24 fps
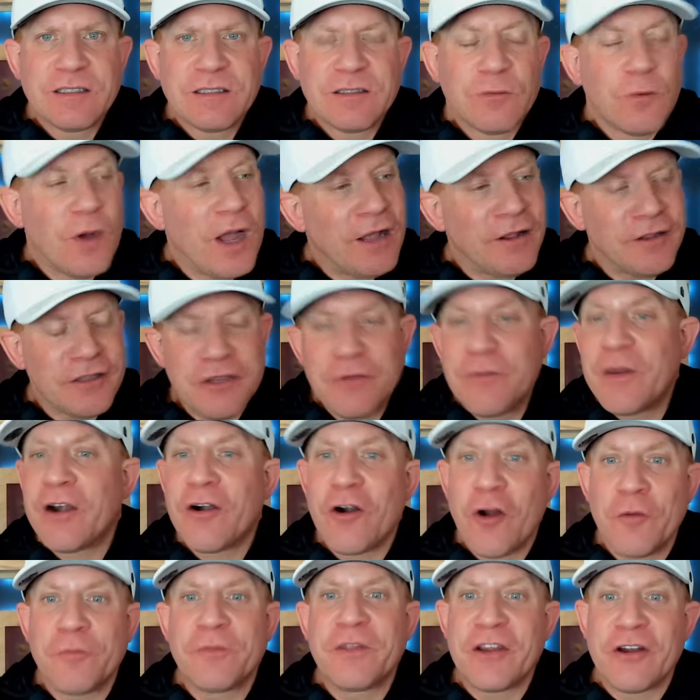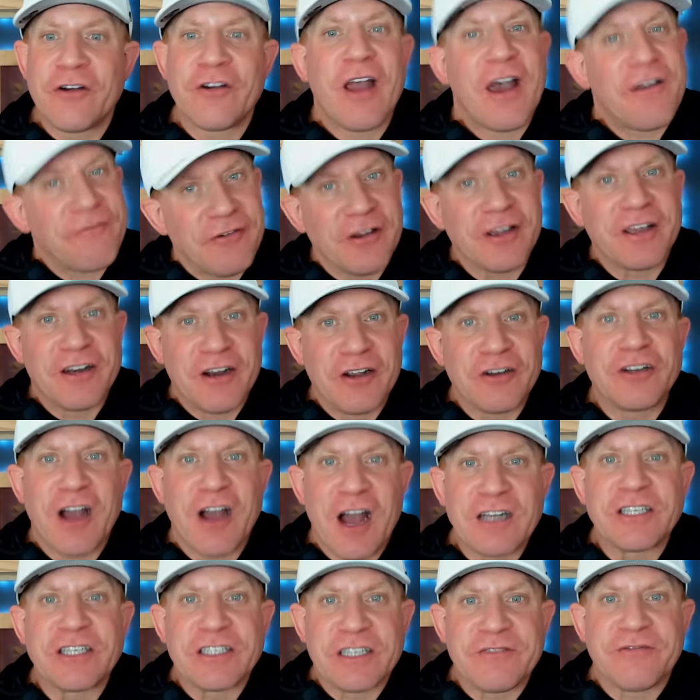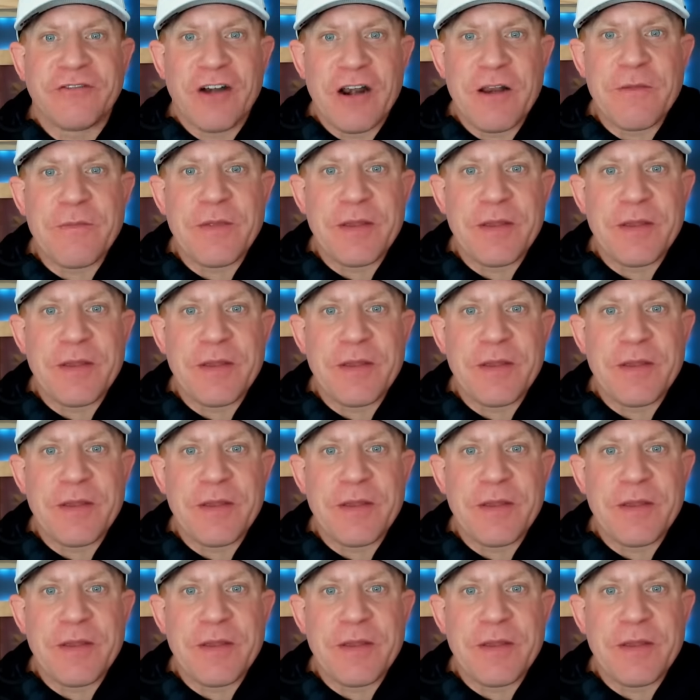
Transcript: Well, you better hope that you're not fucking unconscious in front of